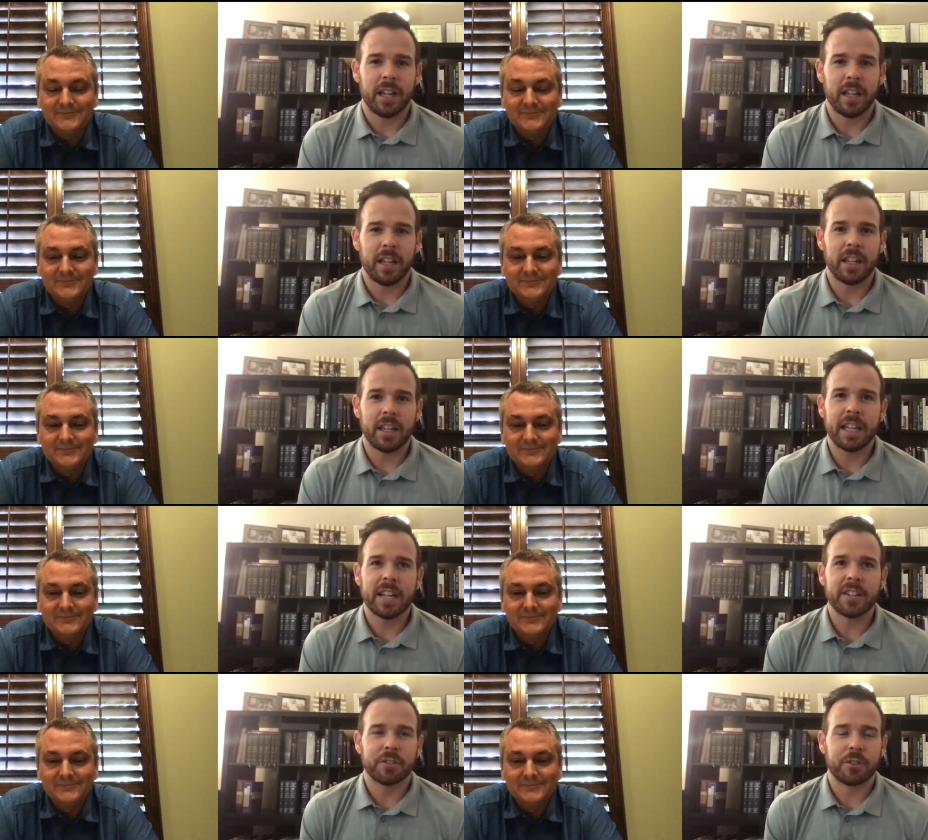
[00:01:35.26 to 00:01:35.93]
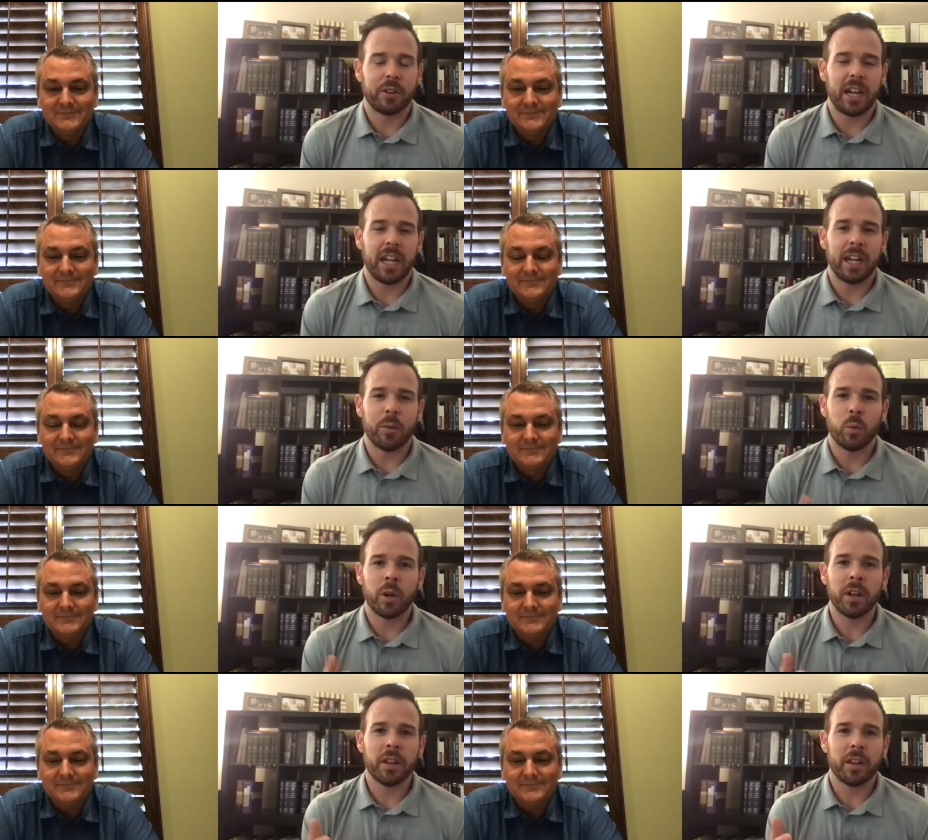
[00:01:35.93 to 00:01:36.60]
Speaker 1: and that's great.
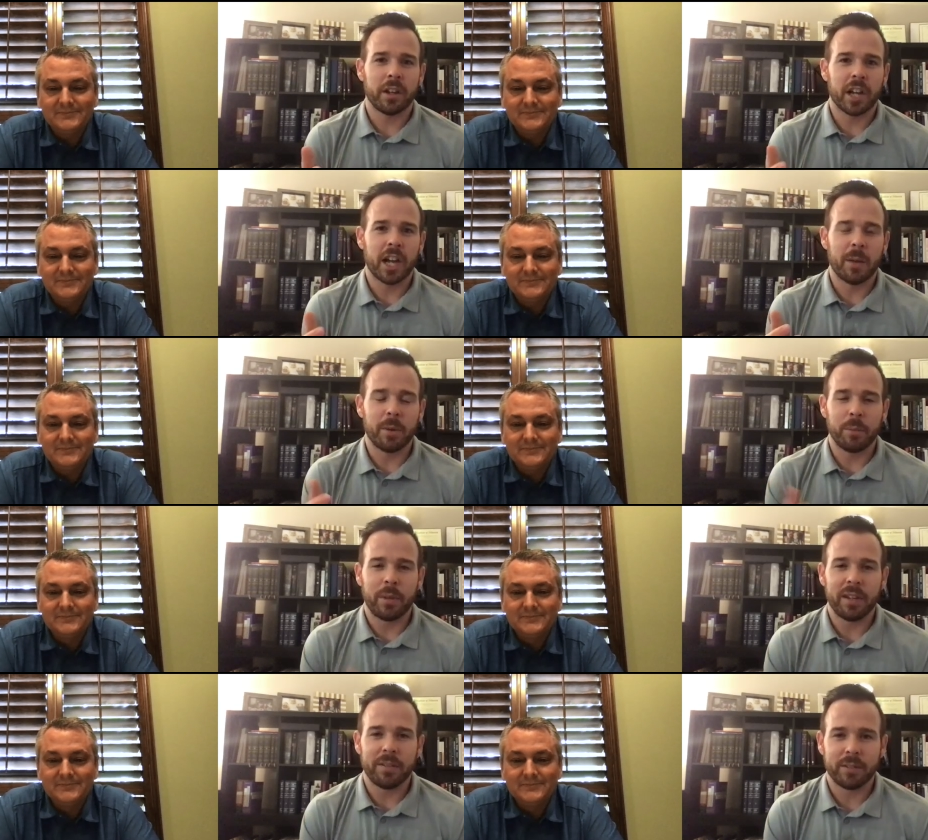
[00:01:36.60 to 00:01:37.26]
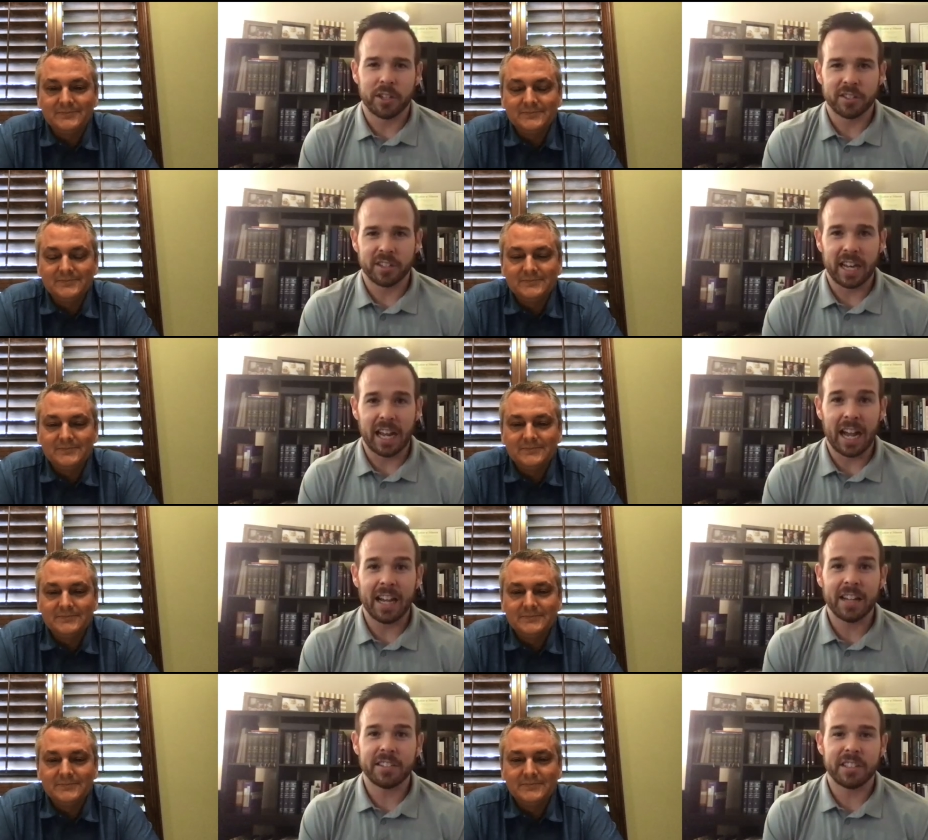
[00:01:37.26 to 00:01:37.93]
And one of the common pitfalls that
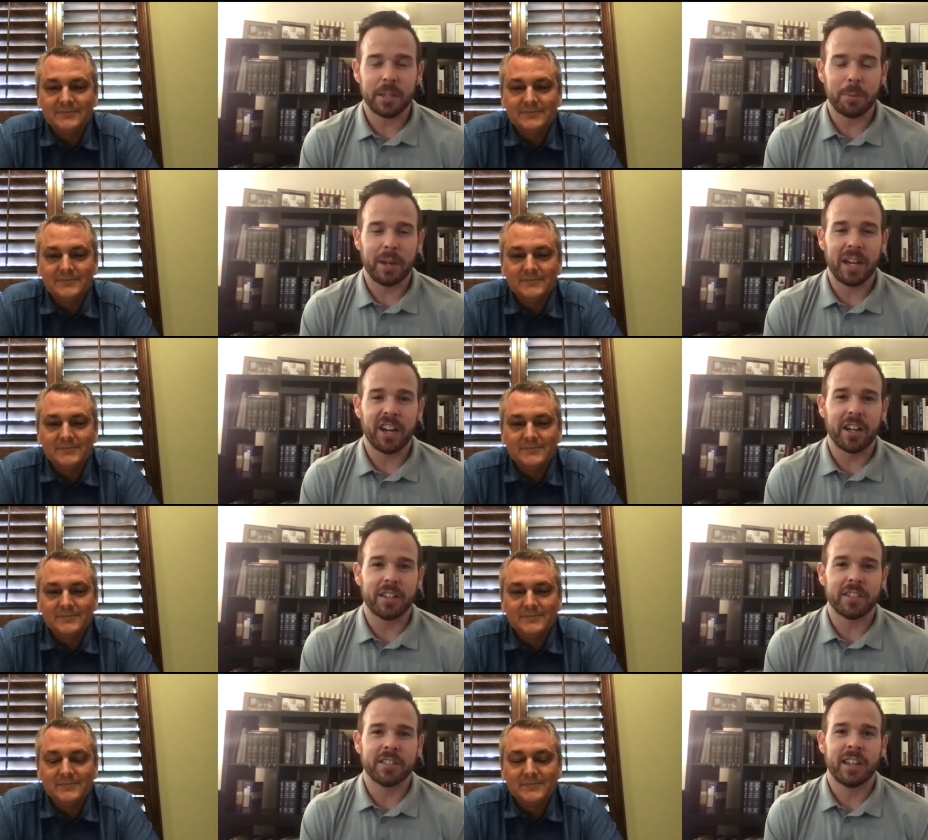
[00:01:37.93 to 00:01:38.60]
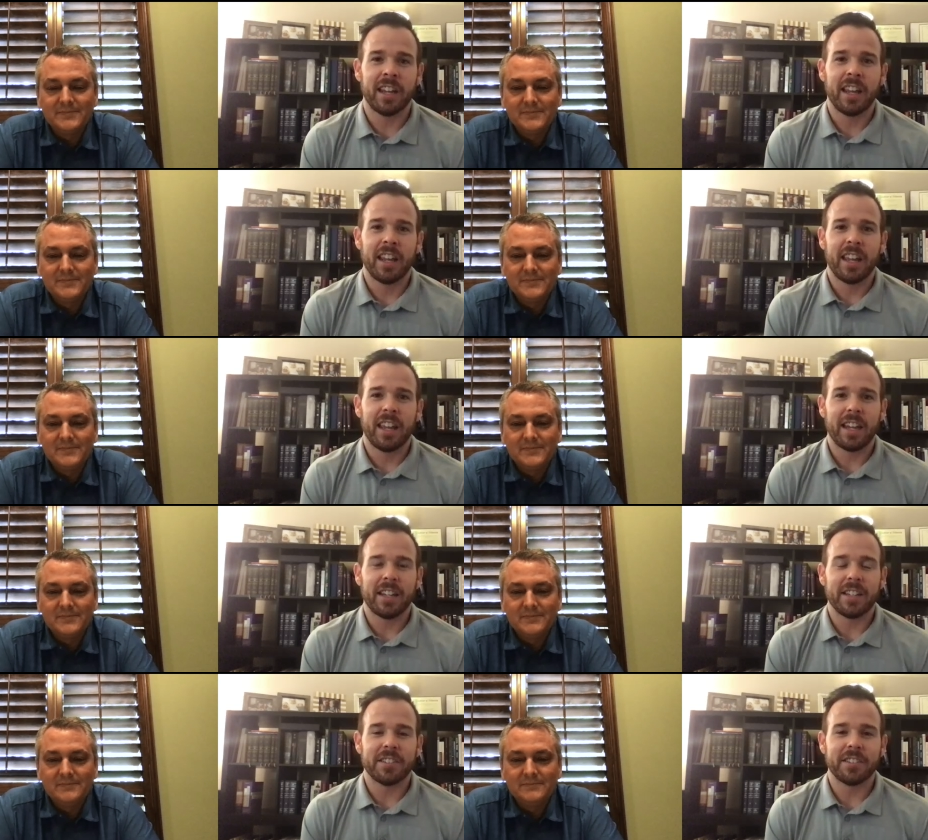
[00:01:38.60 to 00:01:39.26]
I see parents
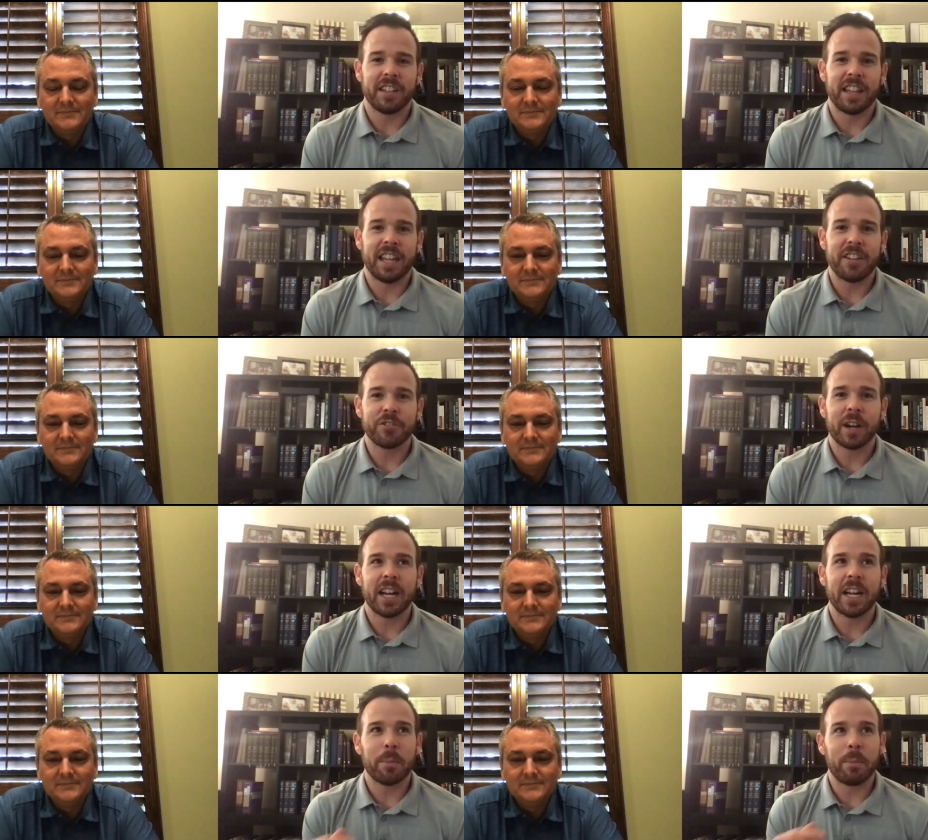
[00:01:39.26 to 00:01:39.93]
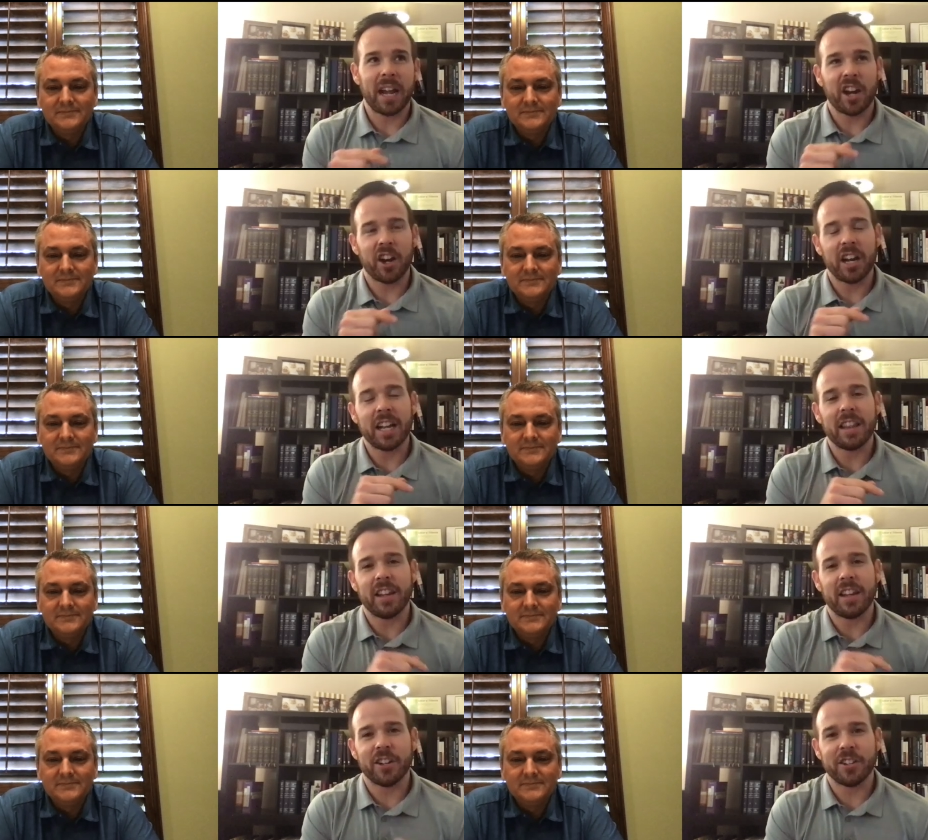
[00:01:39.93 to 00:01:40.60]
is they try to
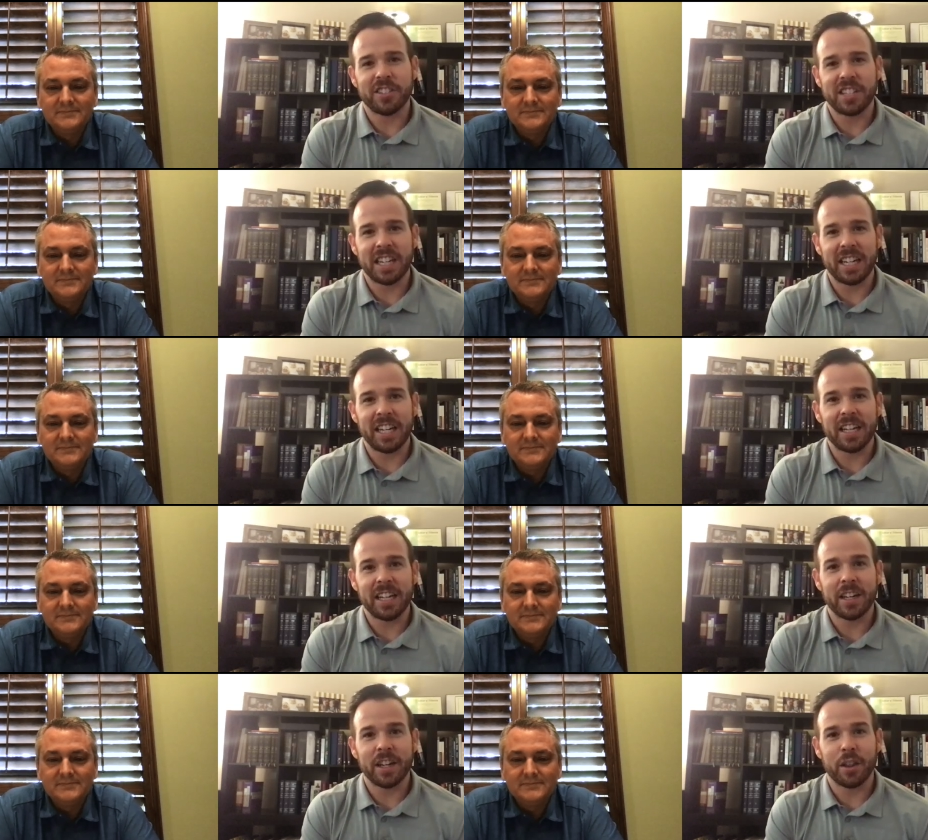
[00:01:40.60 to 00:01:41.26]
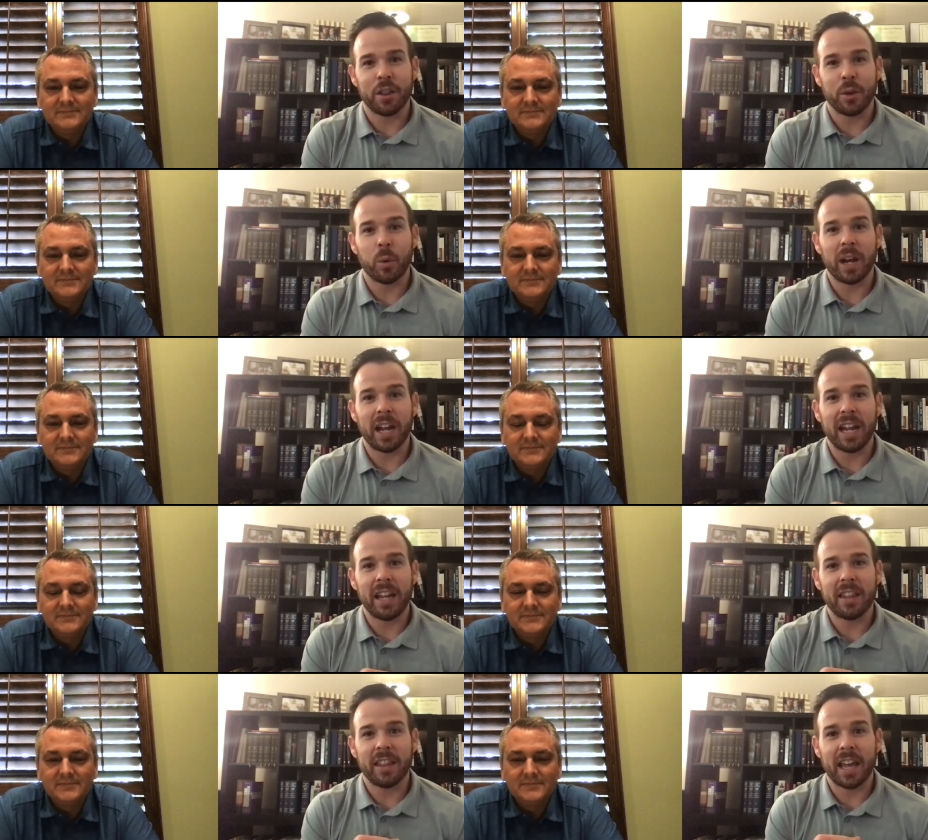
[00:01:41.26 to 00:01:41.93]
parent their teen the
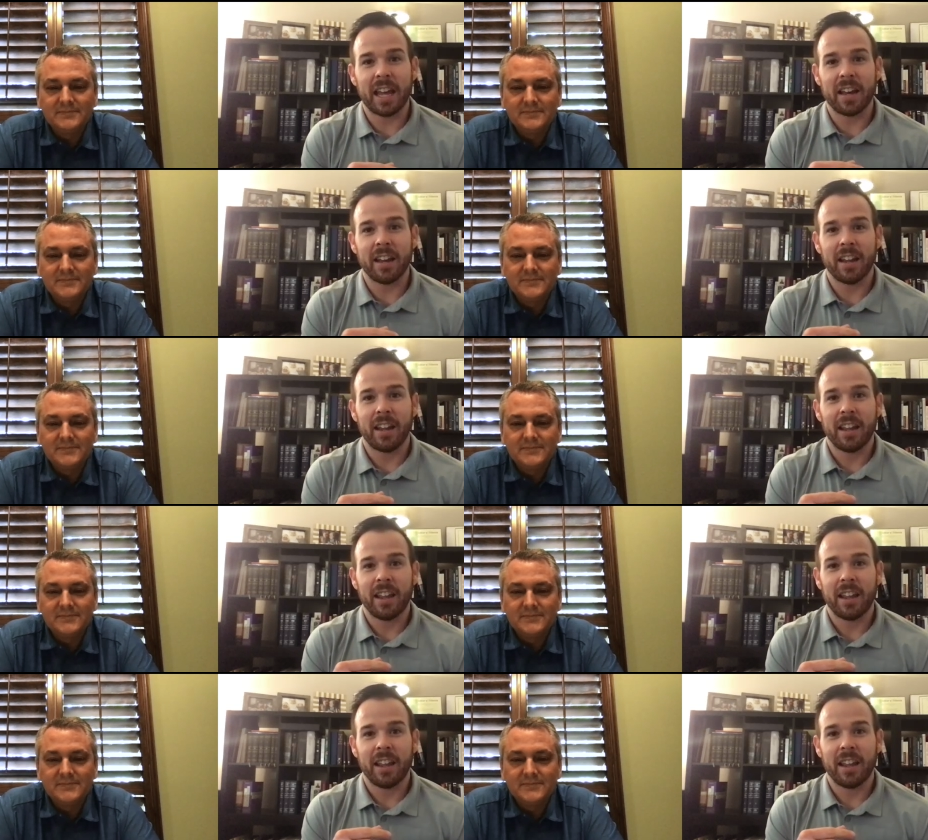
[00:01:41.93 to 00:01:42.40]
way that